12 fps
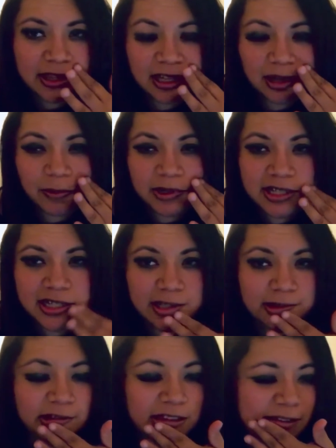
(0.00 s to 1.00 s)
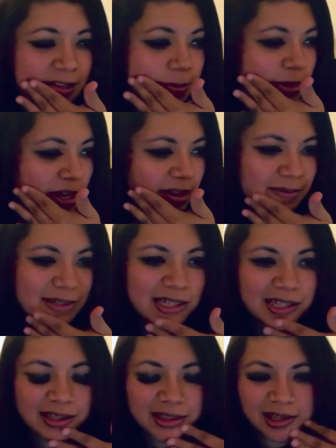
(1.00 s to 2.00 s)
the upper teeth and then the bottom
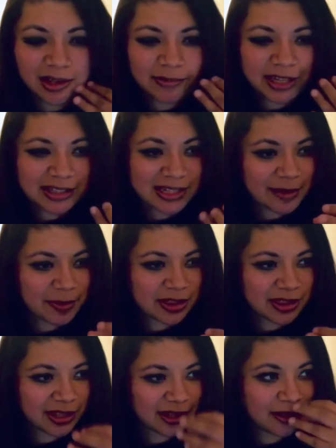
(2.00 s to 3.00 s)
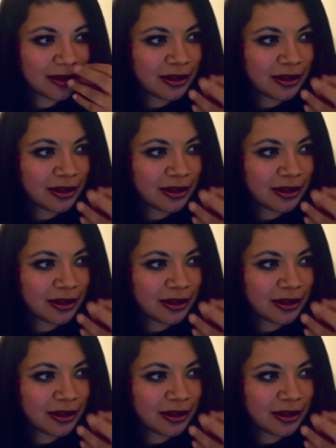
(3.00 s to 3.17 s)
teeth, that type of thing.